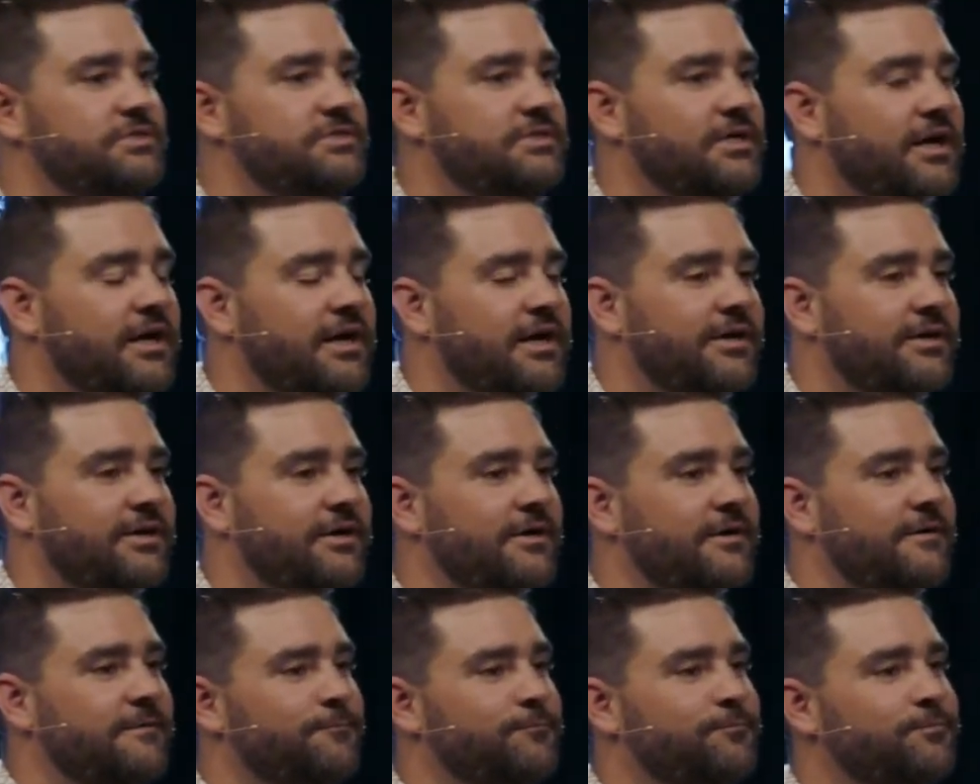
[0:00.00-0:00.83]
honor.
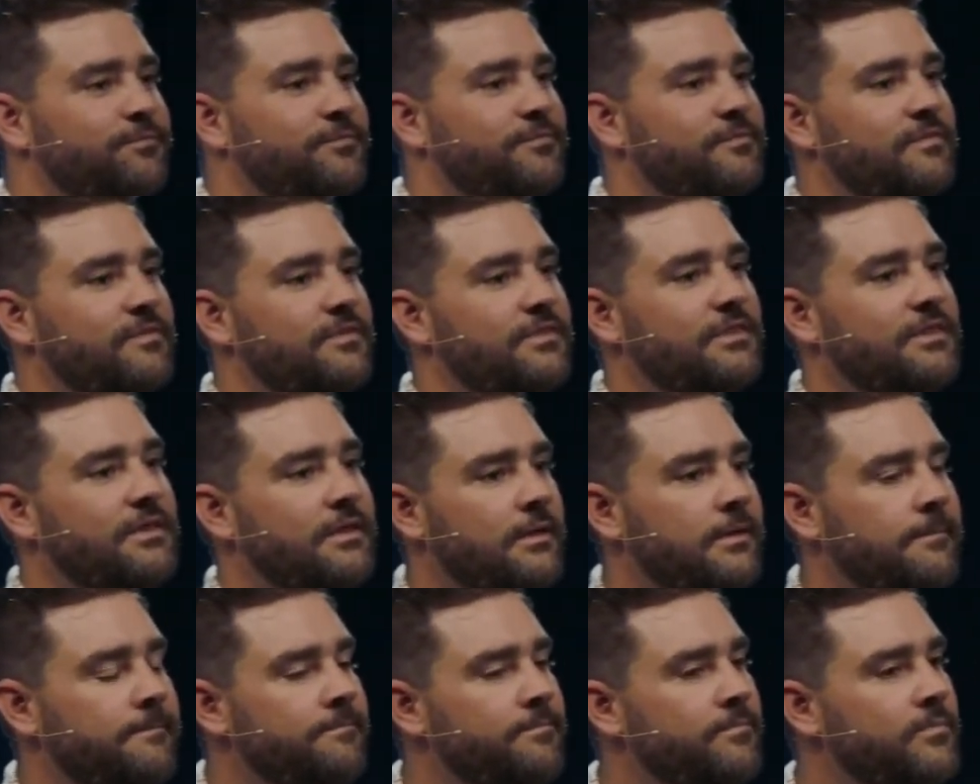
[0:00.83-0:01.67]

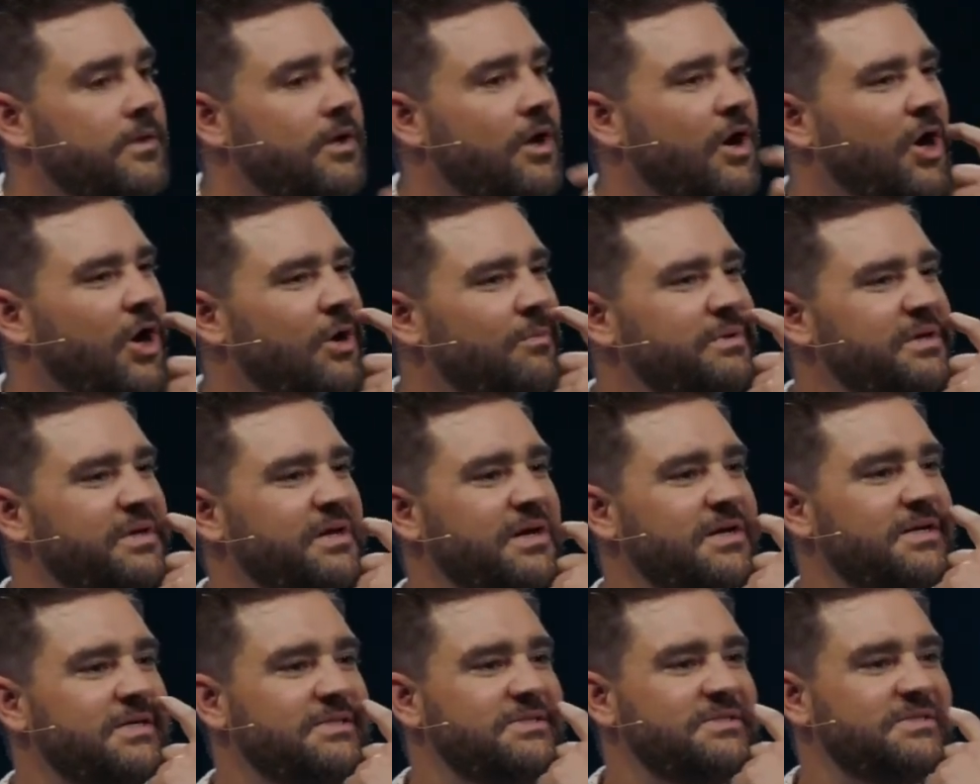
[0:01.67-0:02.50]
All
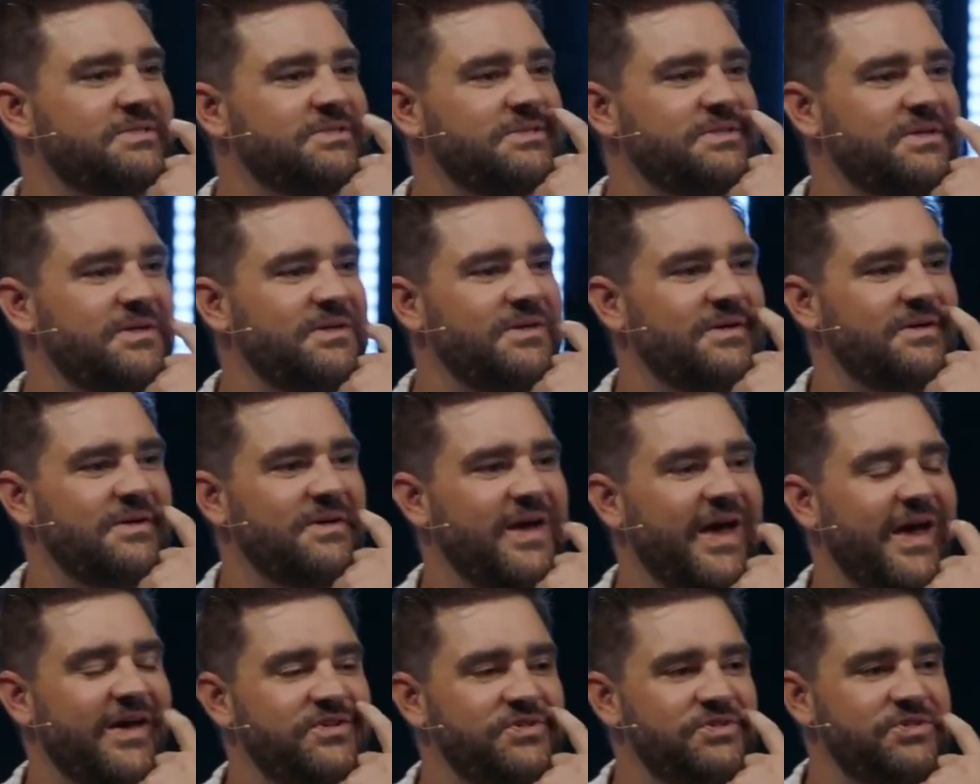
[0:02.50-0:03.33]
because
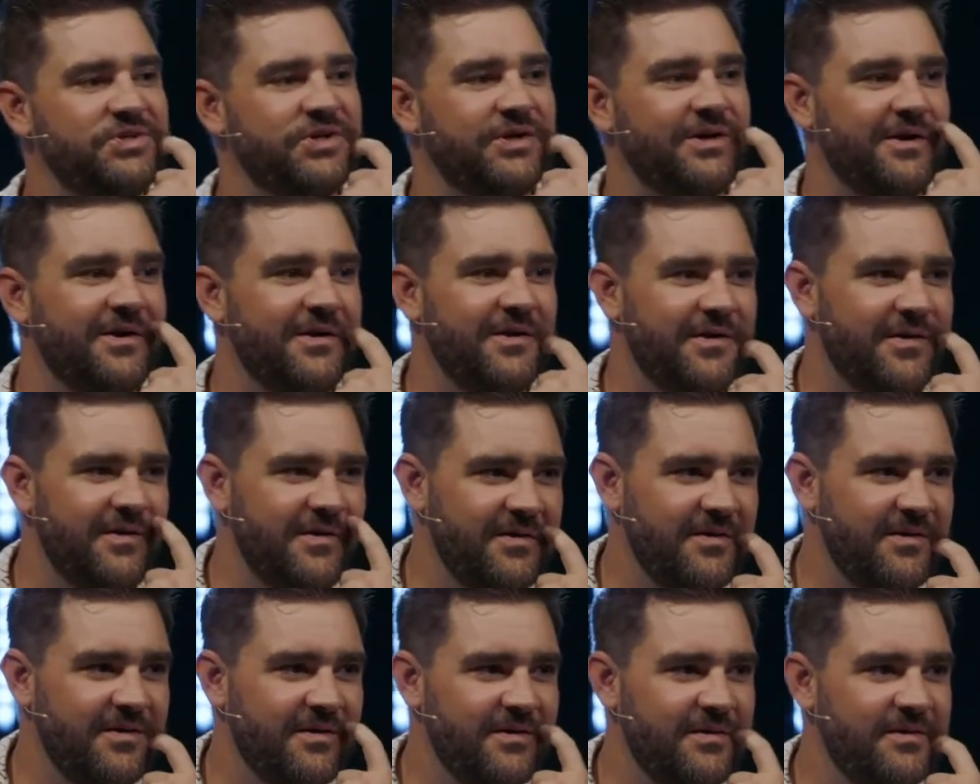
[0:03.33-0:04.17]
Esther
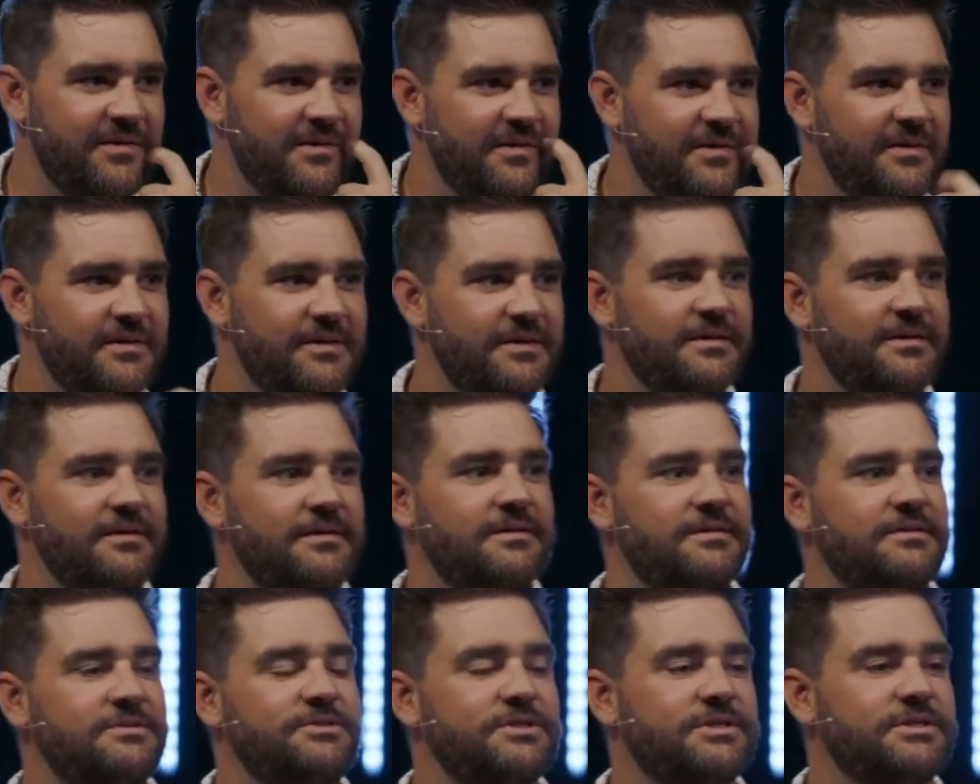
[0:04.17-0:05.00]

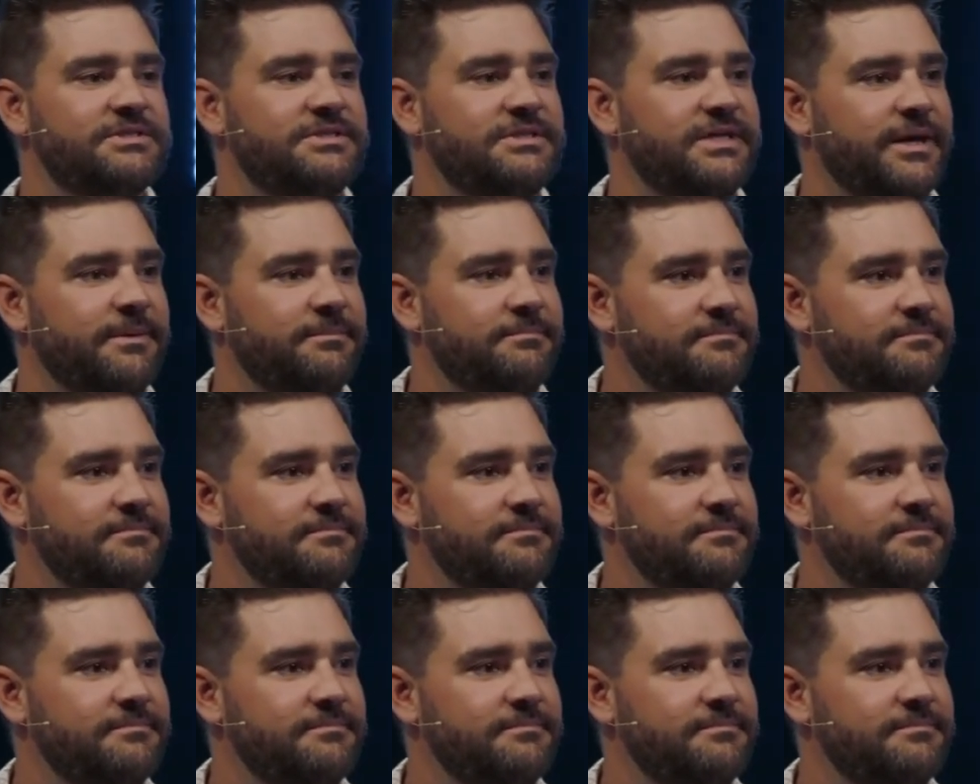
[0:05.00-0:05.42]
took a step.